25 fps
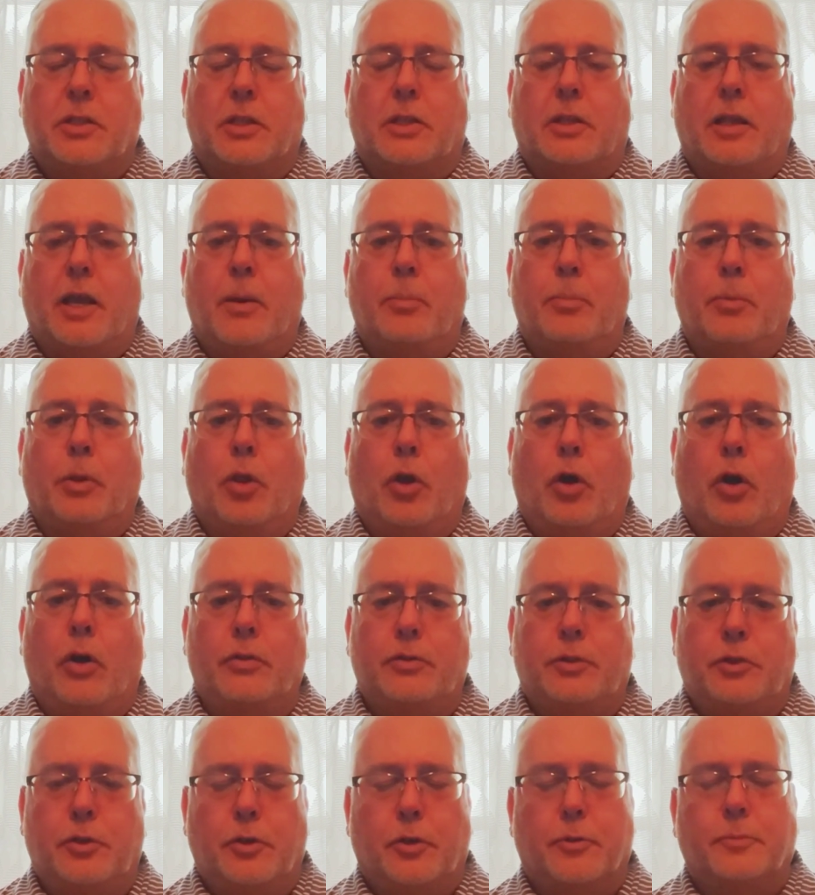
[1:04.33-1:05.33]
that they
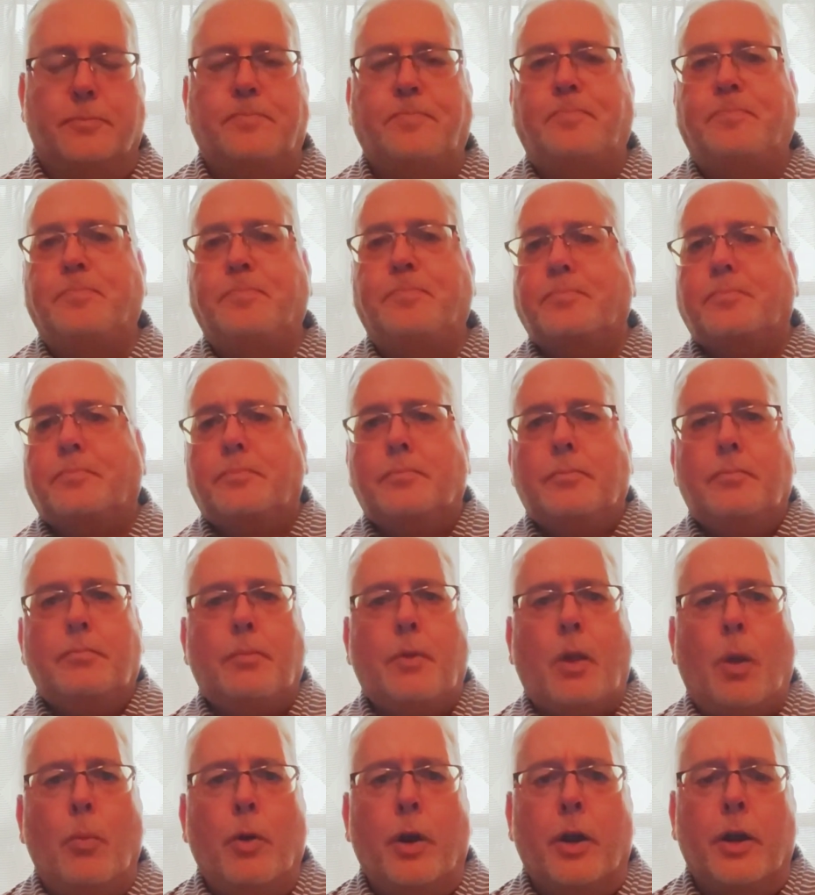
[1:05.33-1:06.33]
belong to?
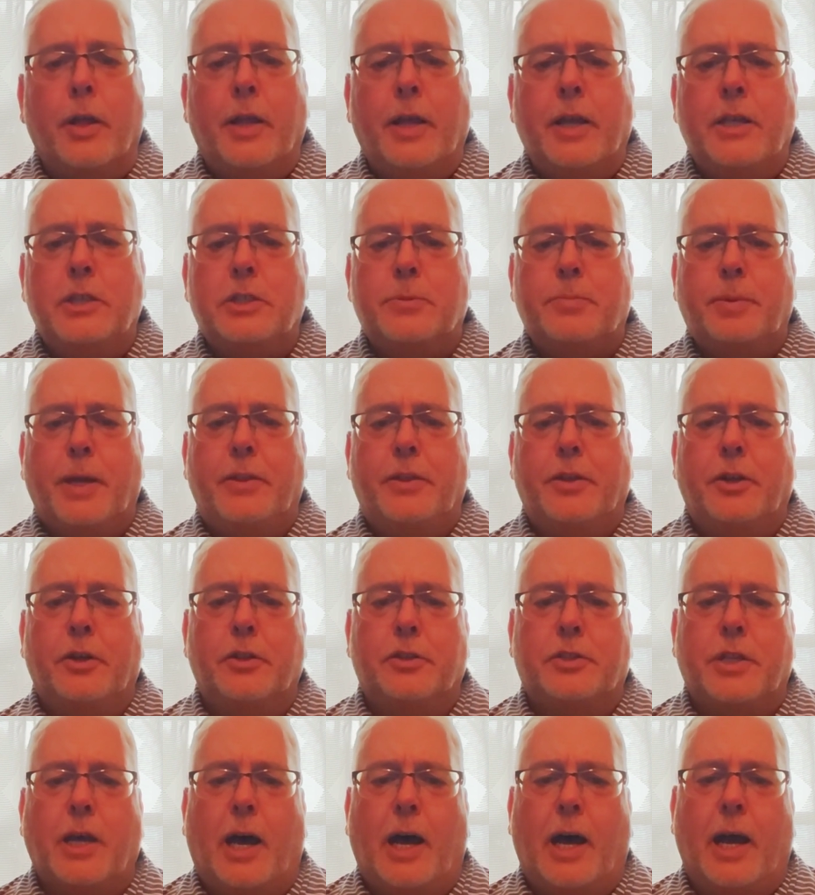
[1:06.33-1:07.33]
Where do they spend
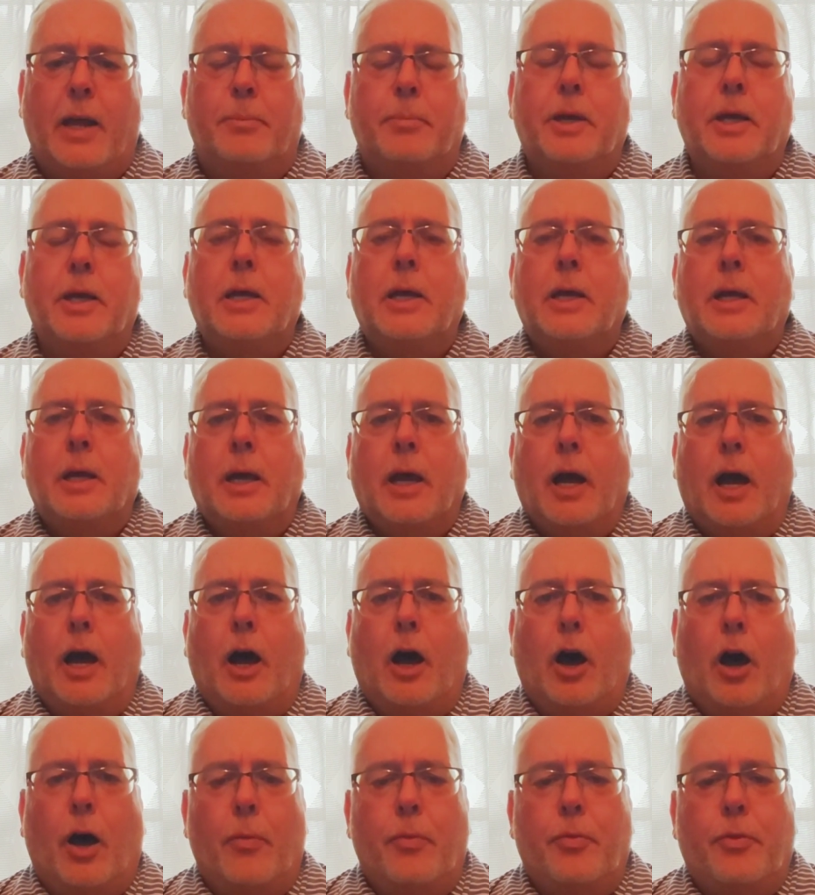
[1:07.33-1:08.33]
their time?
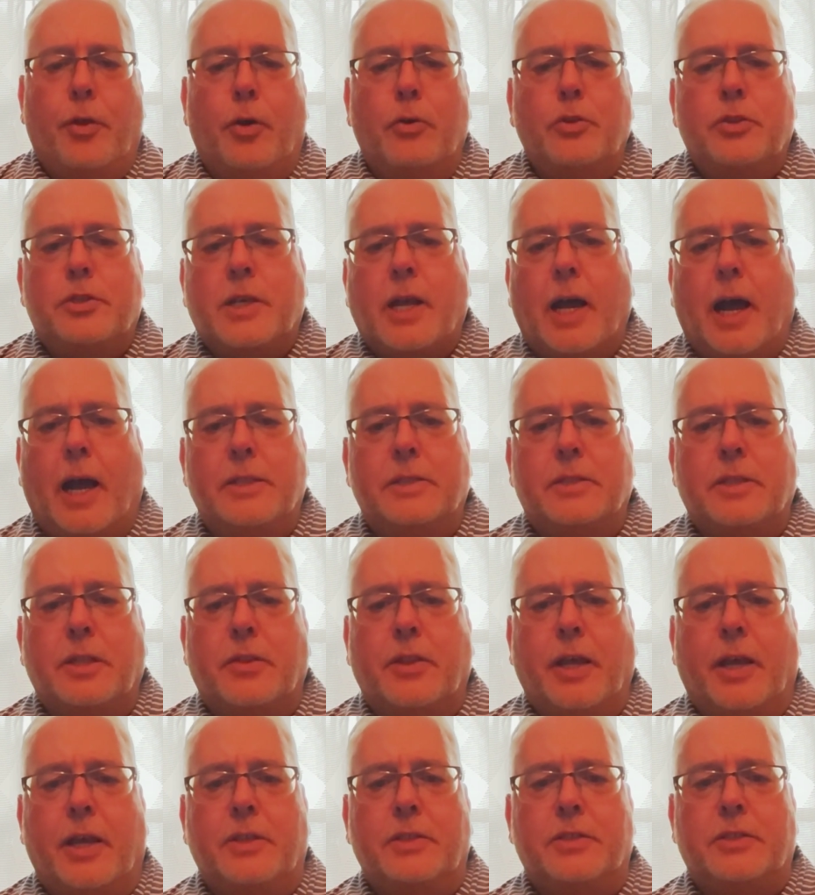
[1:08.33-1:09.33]
Those kinds of
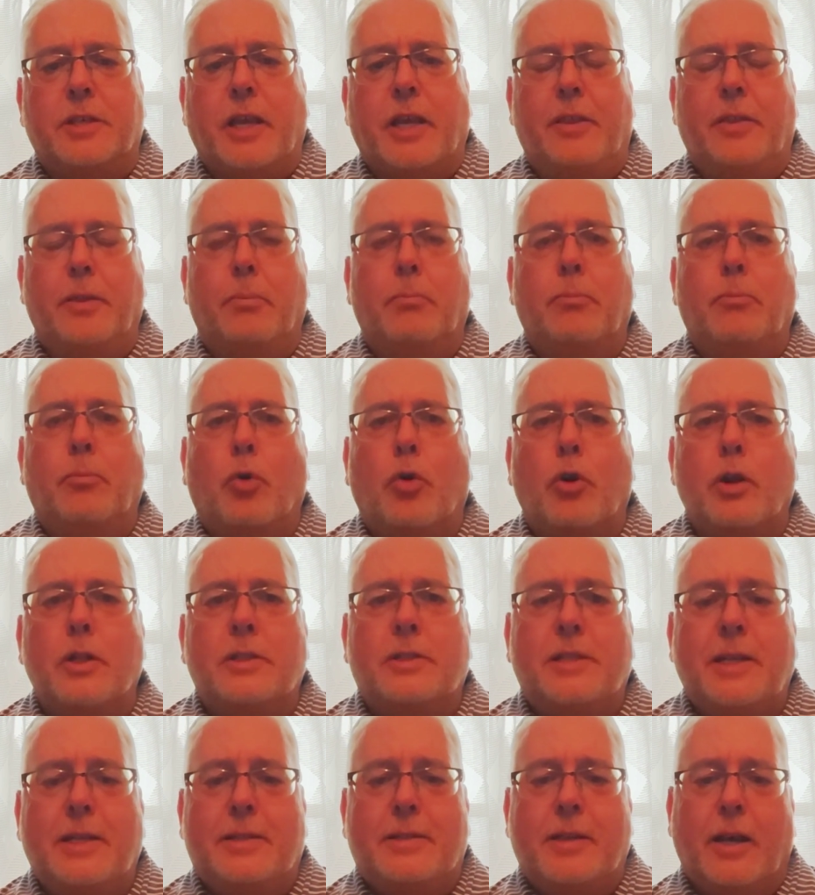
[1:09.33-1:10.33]
things. And the more
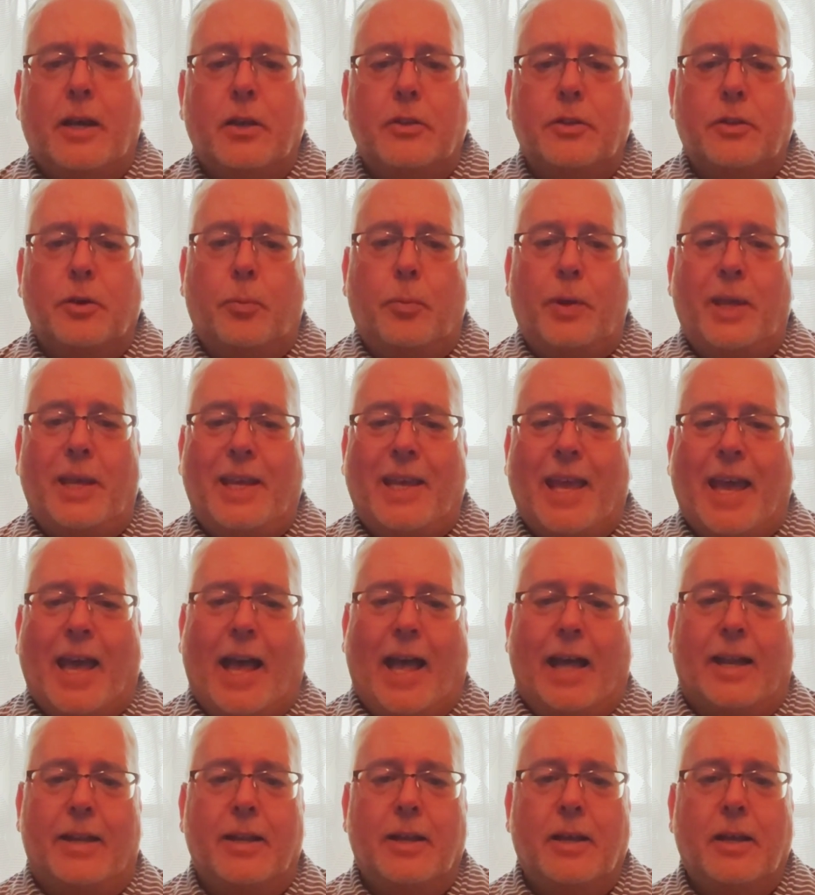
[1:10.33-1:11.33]
detailed that we
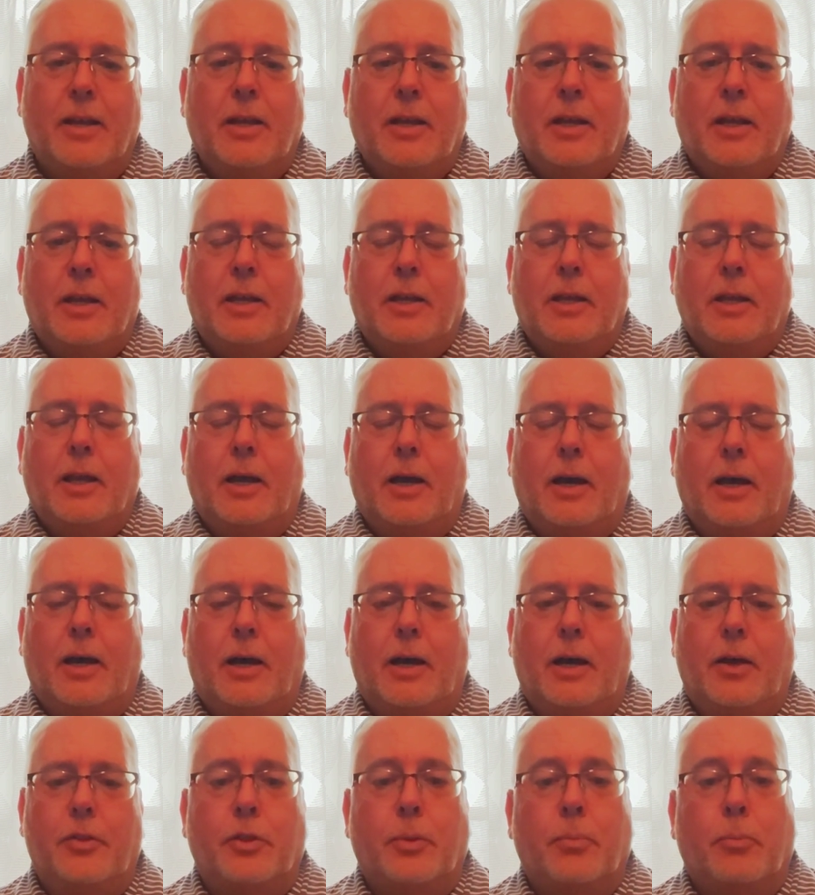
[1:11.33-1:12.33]
get,
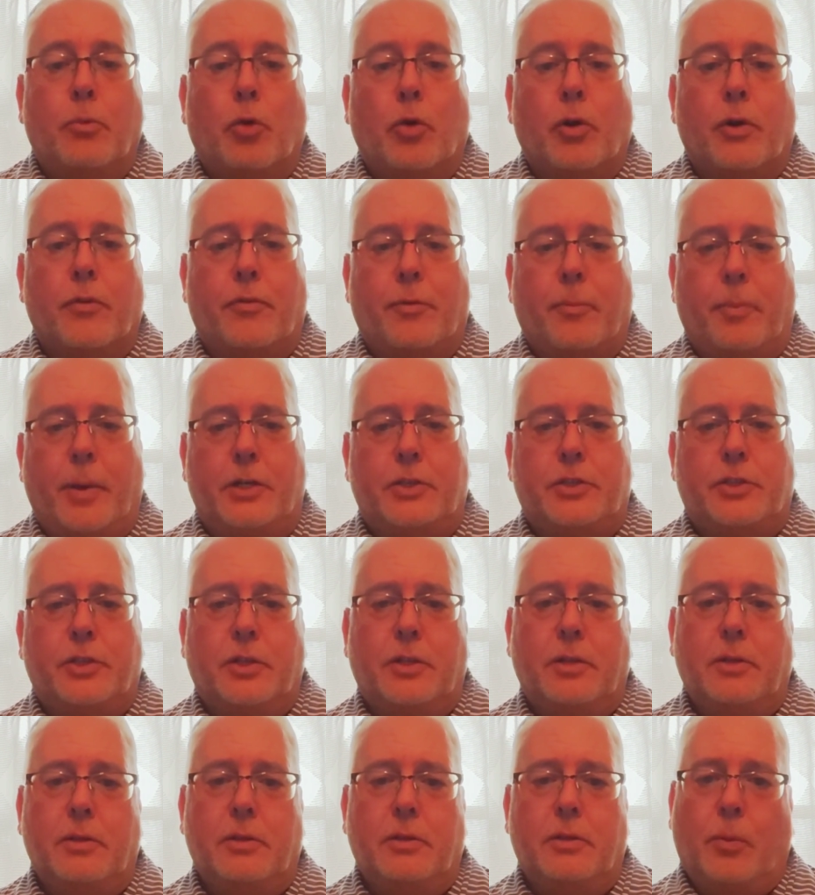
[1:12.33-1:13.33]
the more
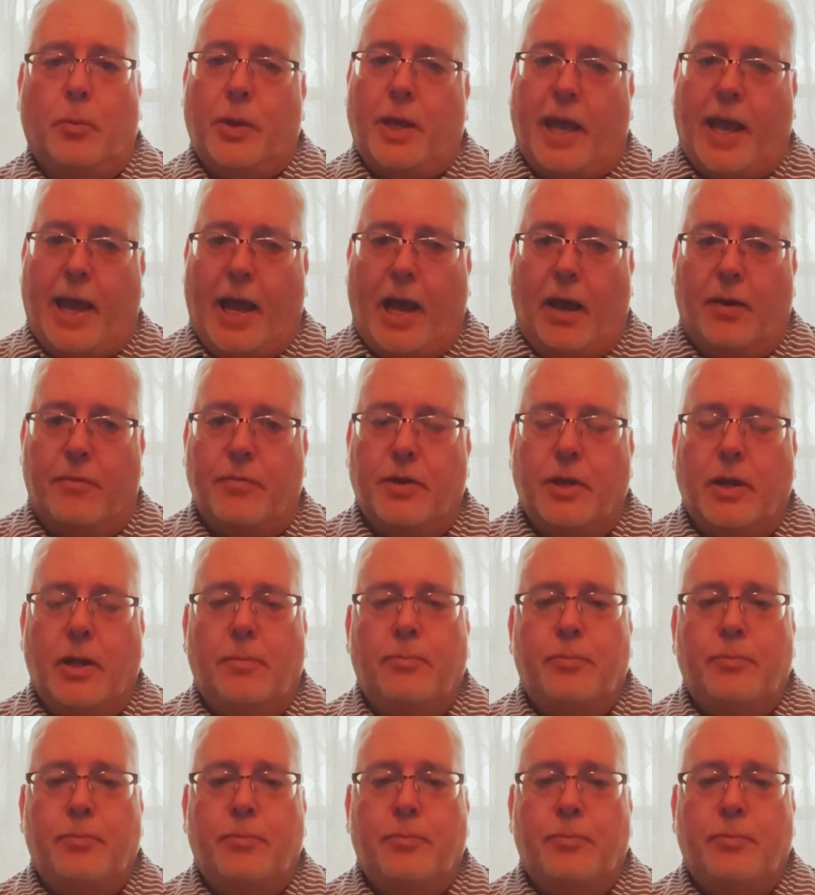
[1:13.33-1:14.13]
information that we have.